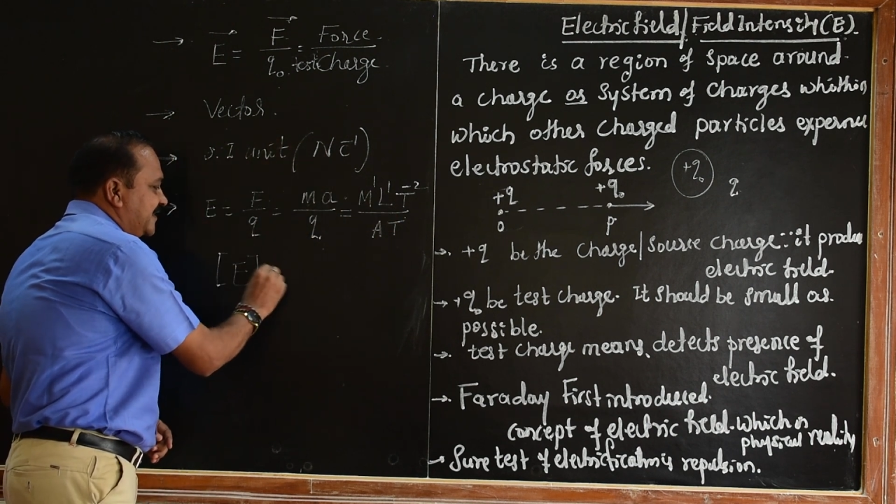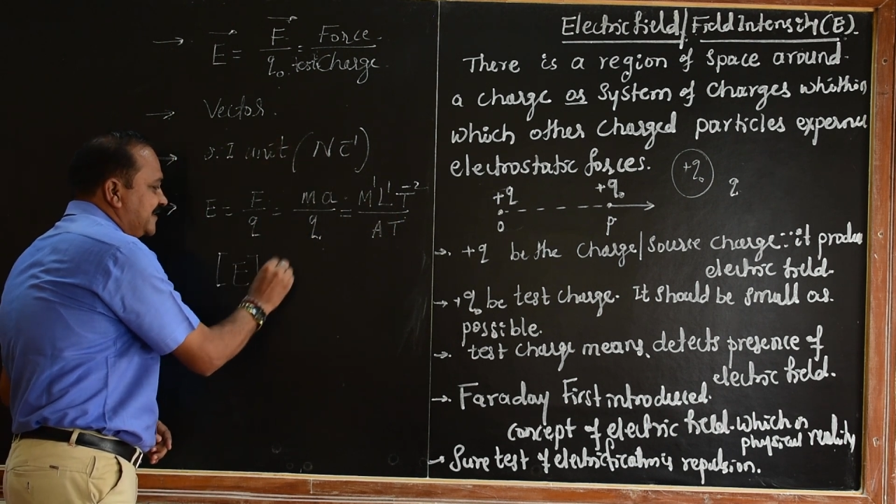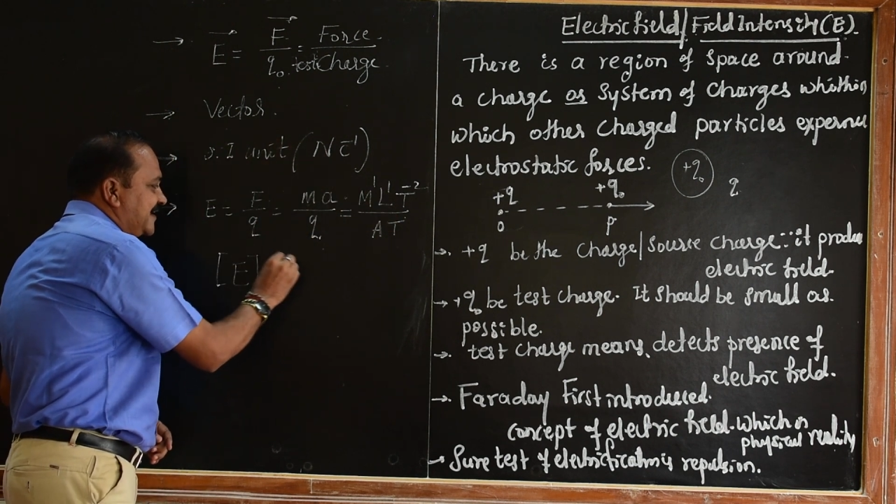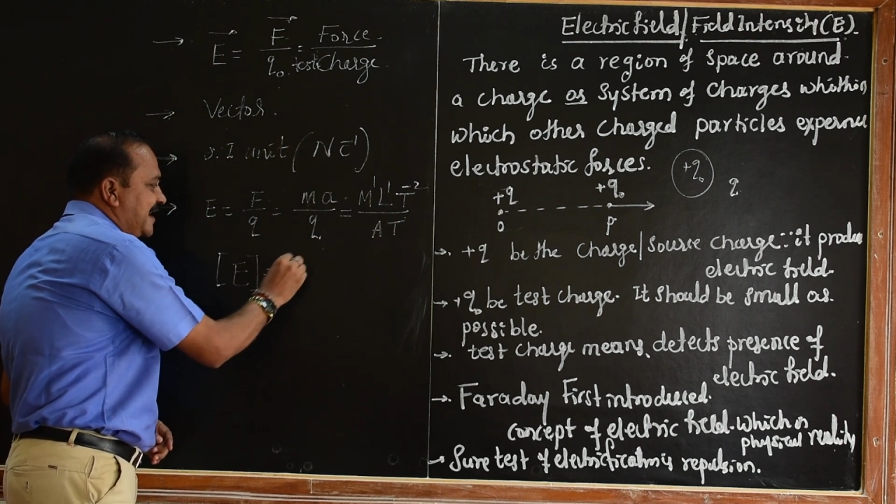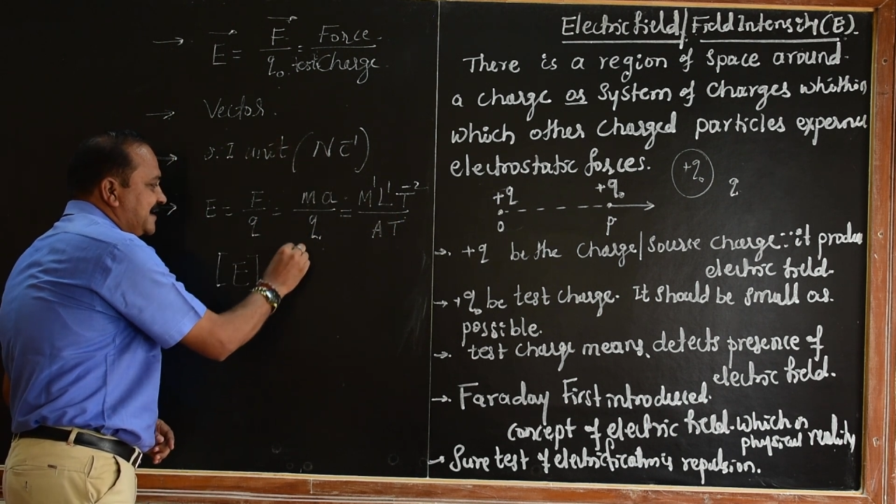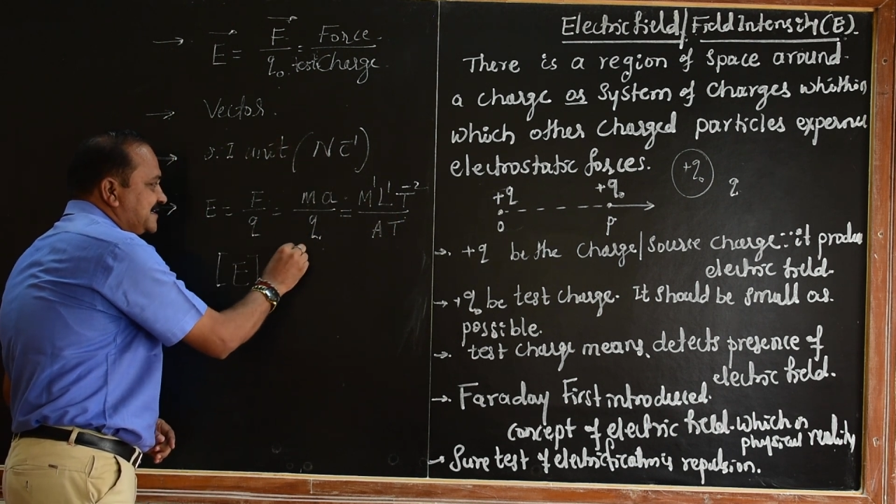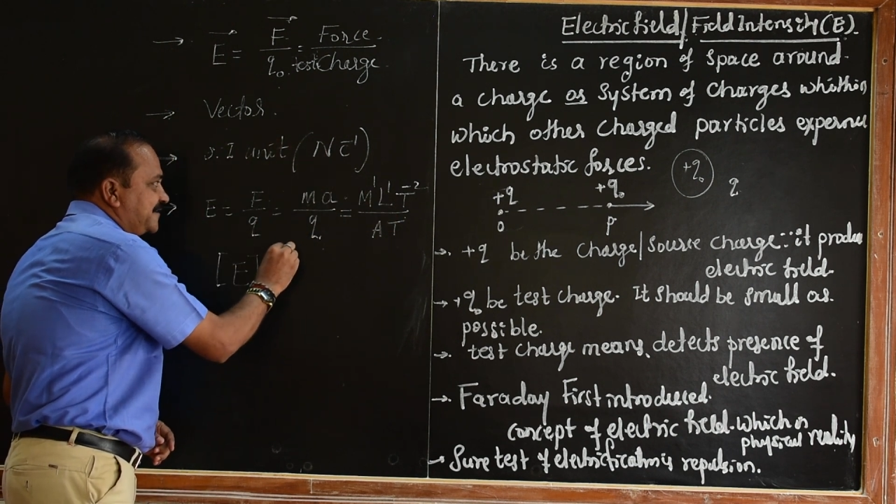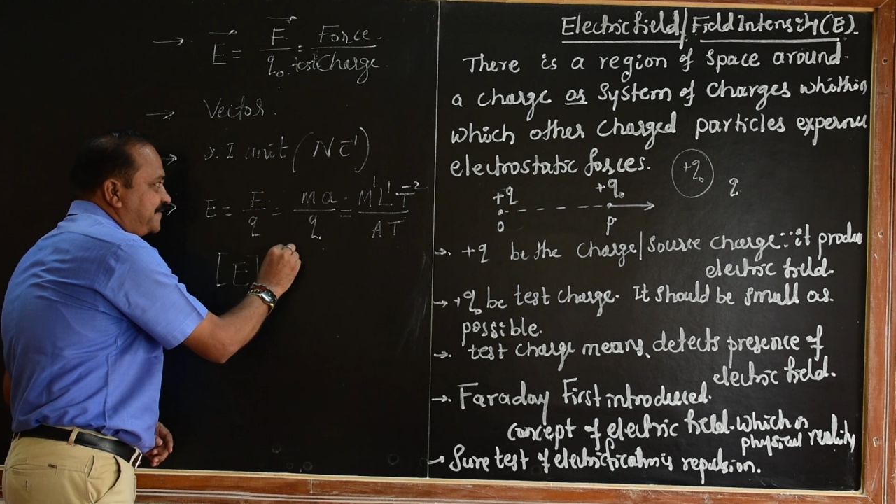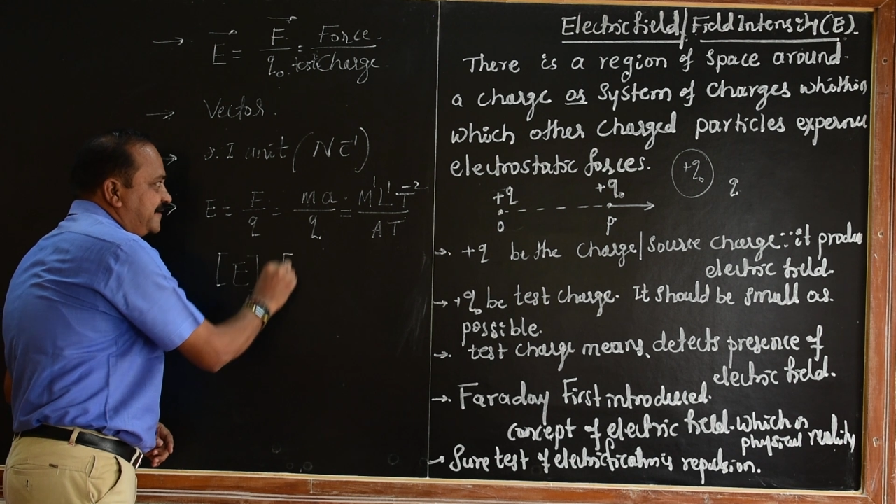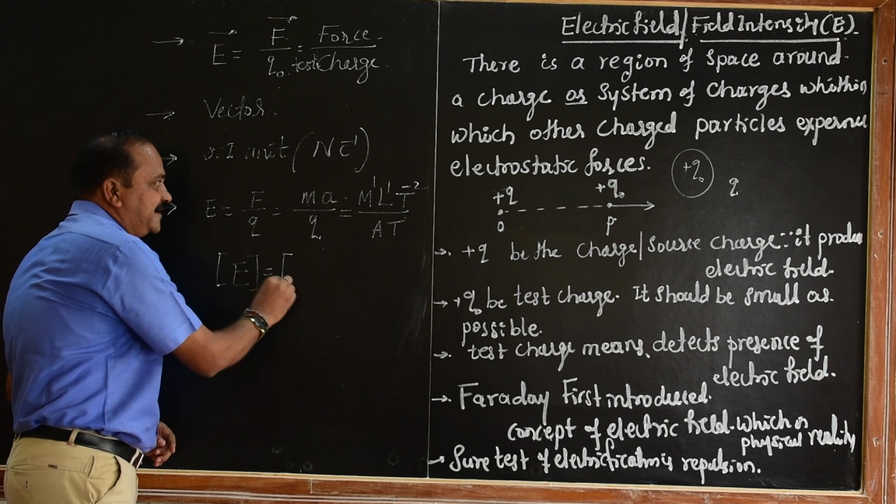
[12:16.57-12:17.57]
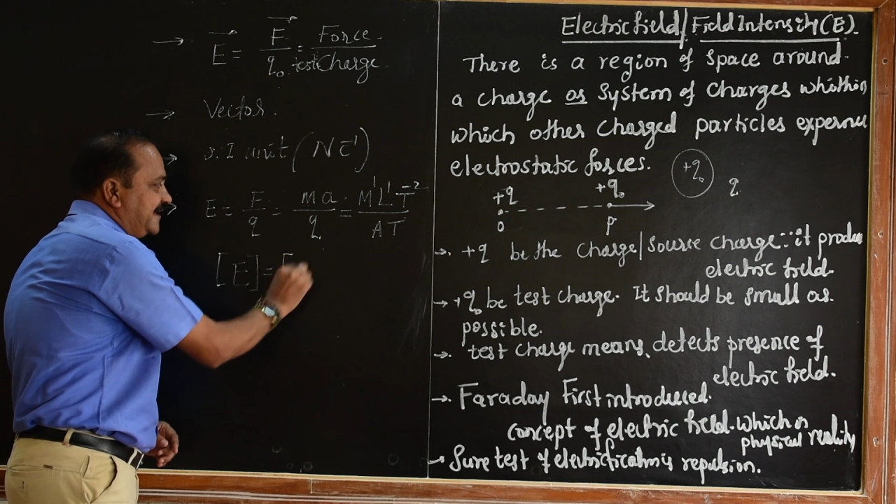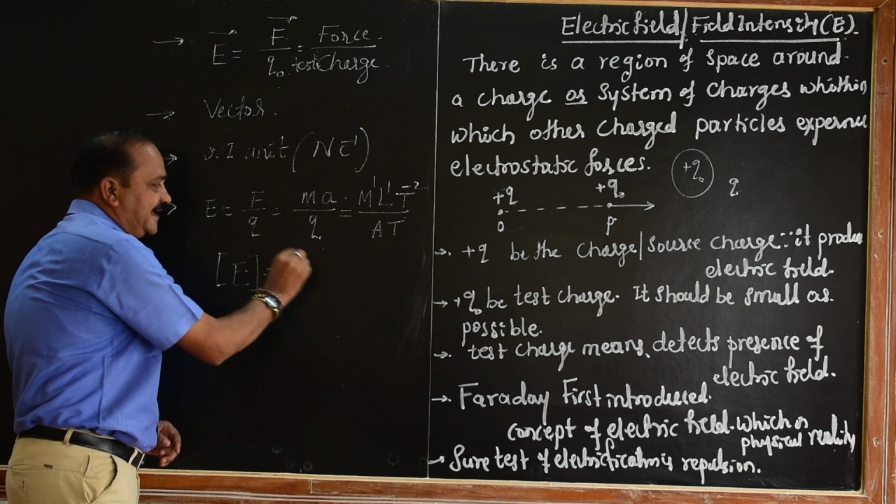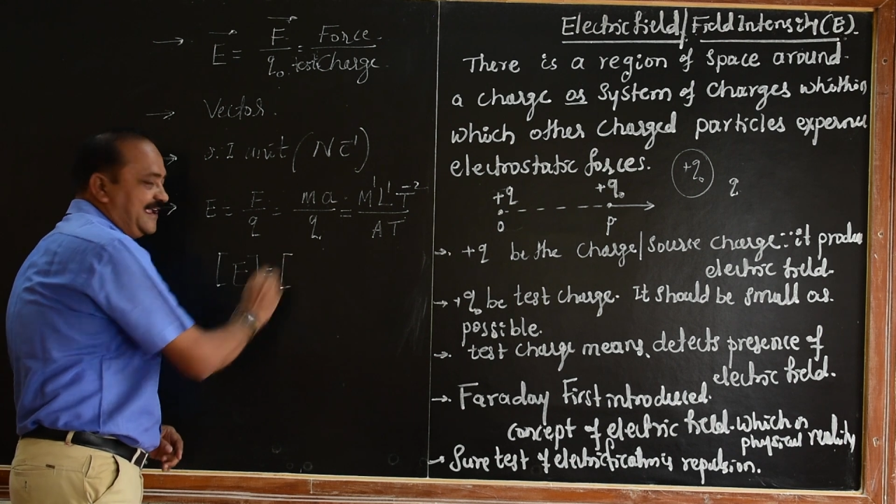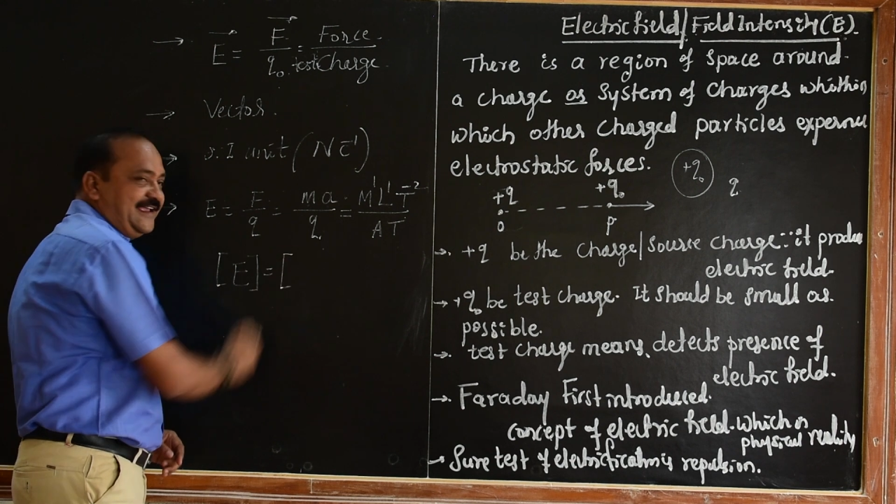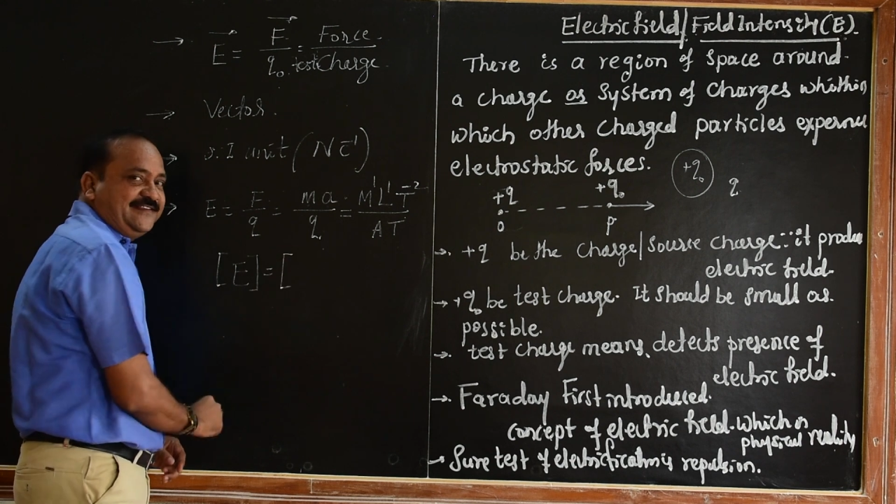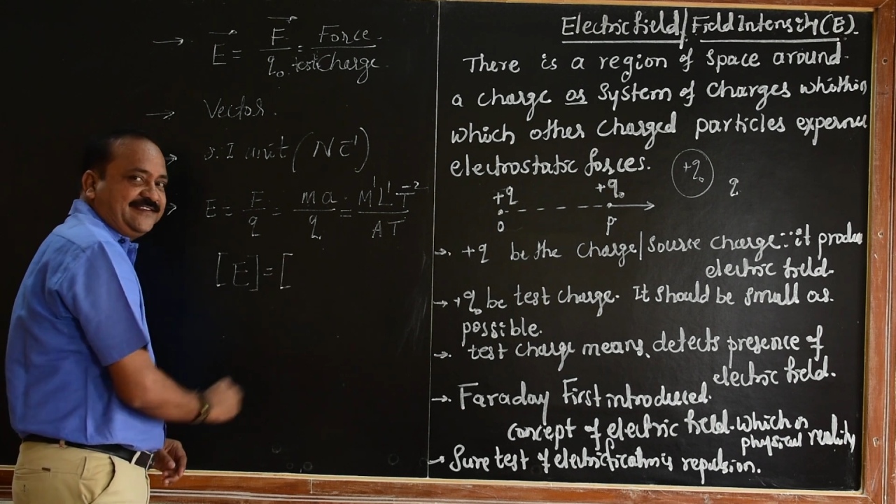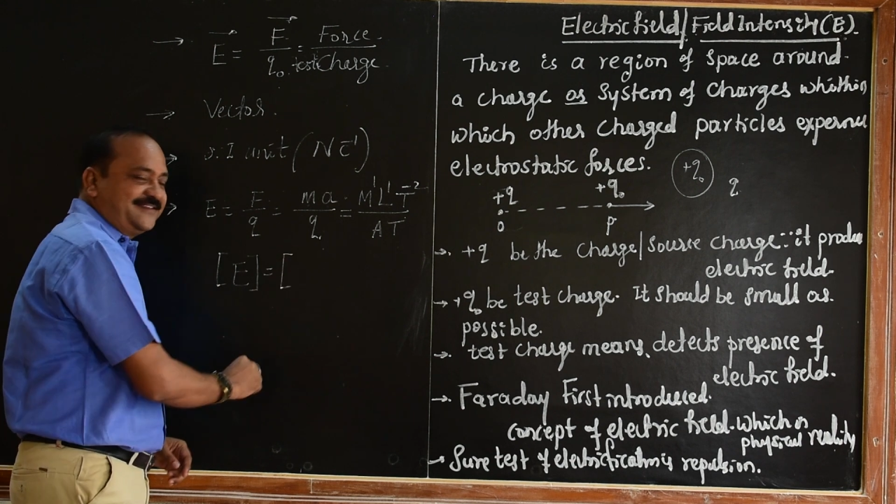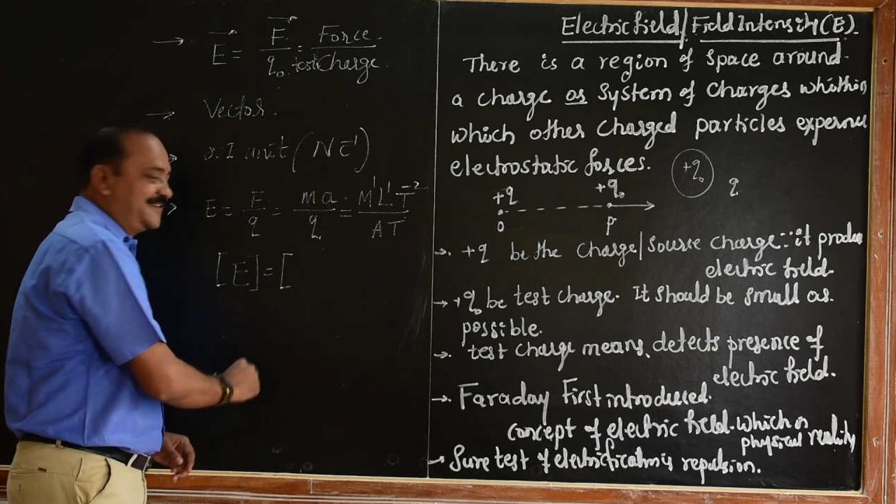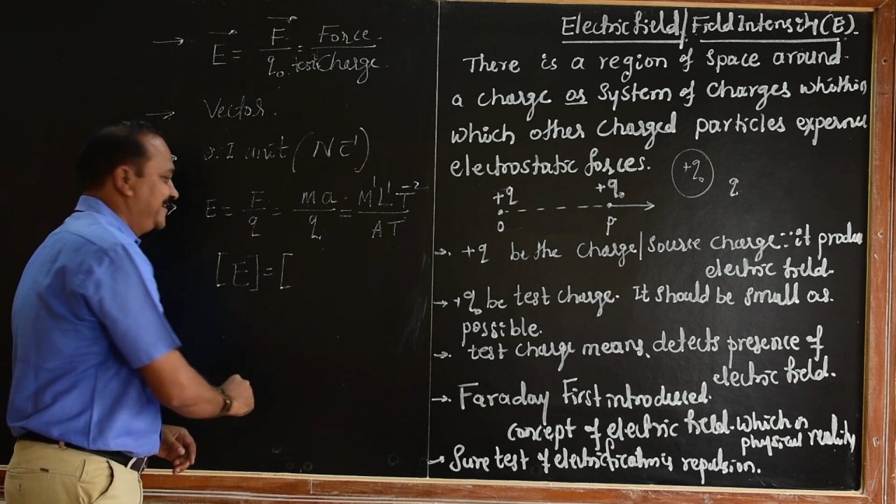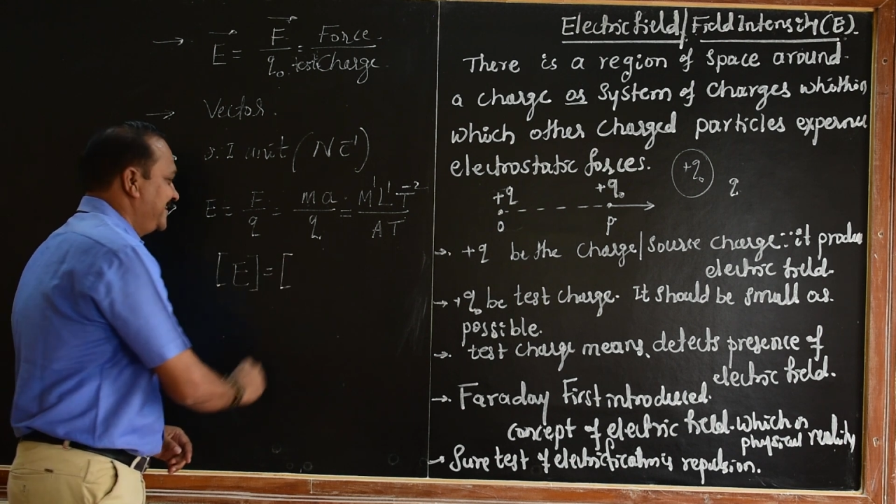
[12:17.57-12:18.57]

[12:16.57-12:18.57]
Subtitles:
this electric field is,